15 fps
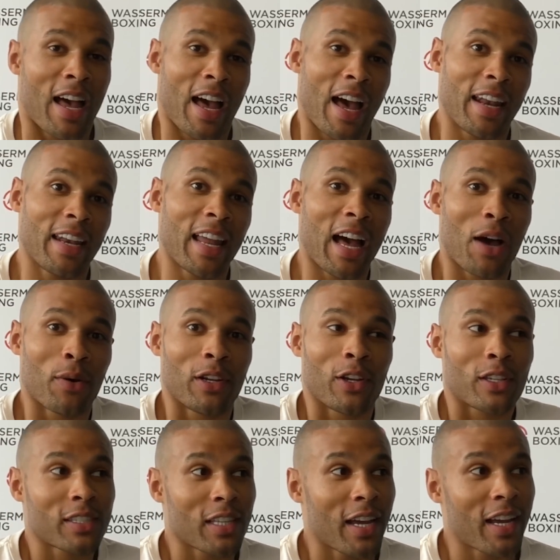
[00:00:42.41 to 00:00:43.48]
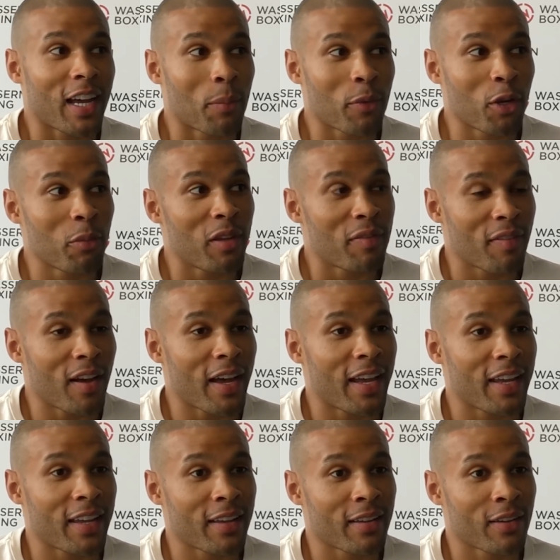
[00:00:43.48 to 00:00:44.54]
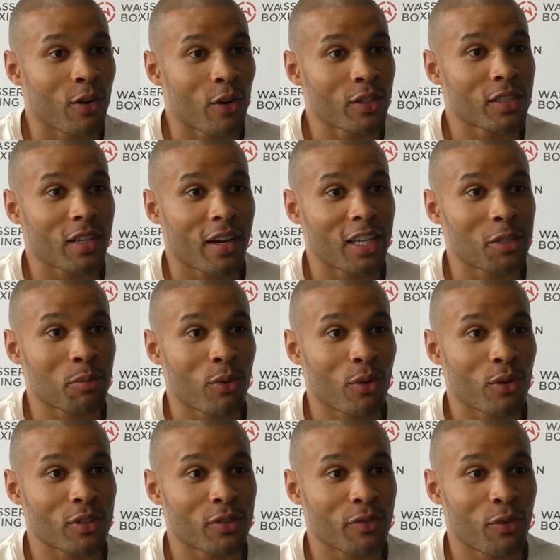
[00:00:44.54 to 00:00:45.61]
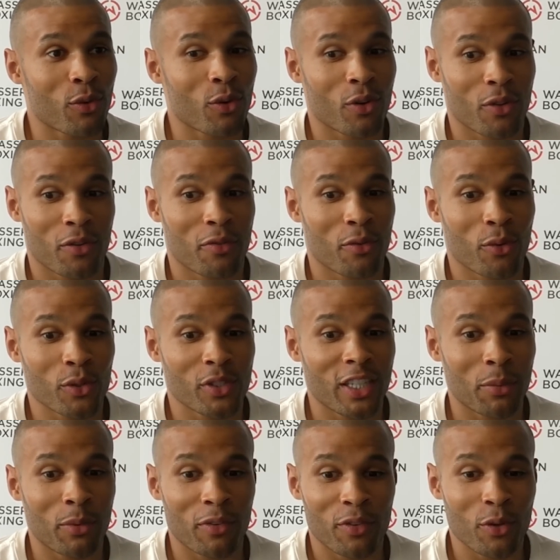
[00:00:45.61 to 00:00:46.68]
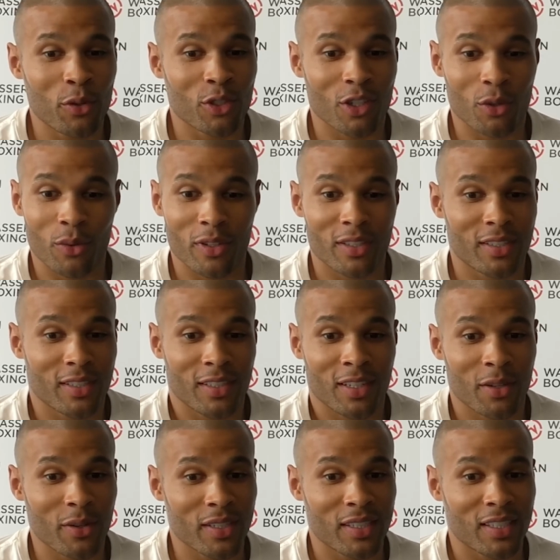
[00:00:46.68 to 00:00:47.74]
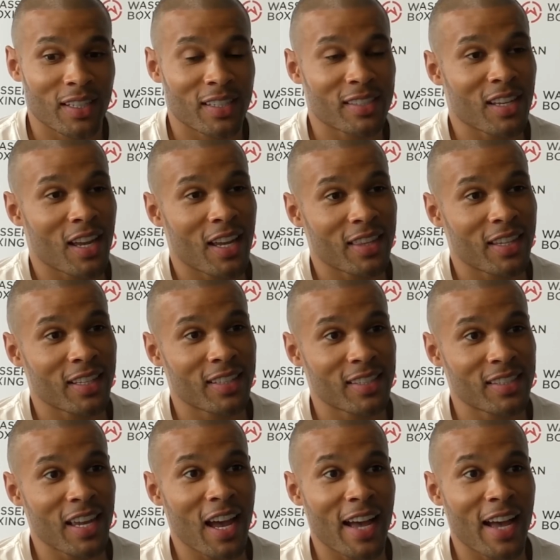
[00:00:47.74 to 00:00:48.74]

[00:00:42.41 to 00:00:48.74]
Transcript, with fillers: And now it looks like I'm going to be fighting on Sky Sports for the foreseeable future, which, you know, it's an exciting thing to say.